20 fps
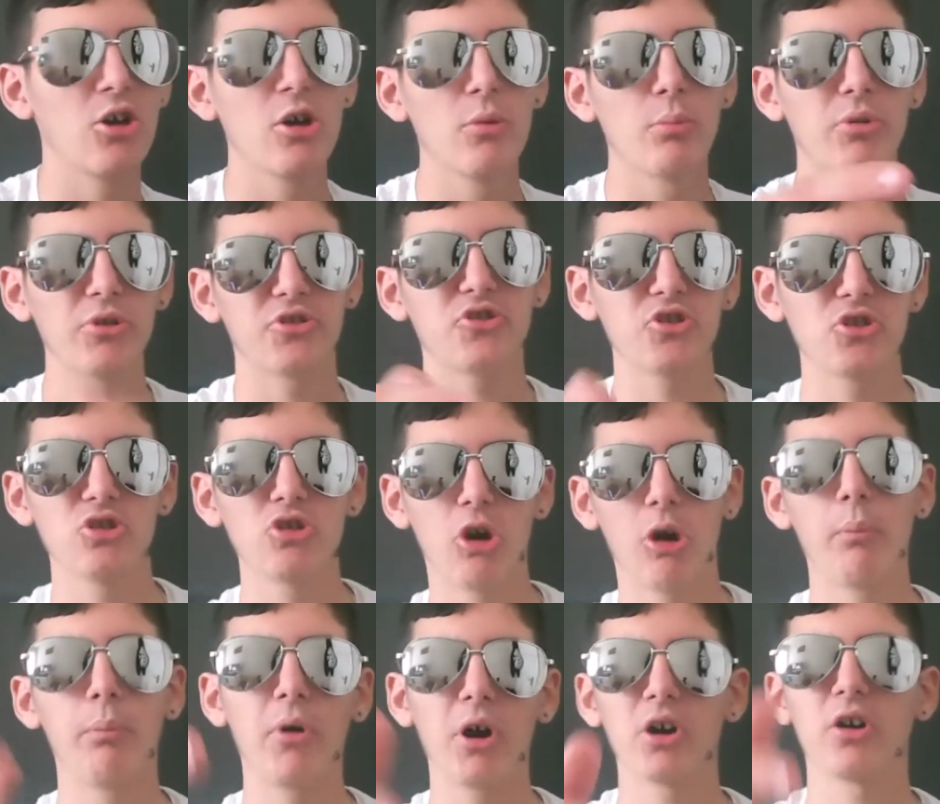But do
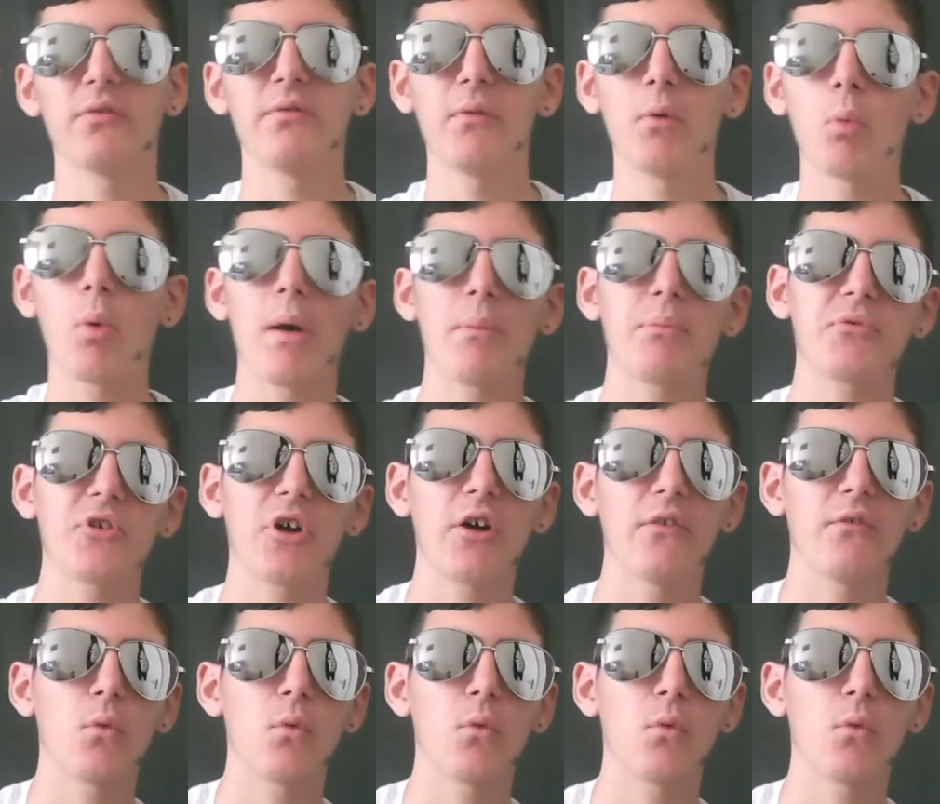not buy on the website.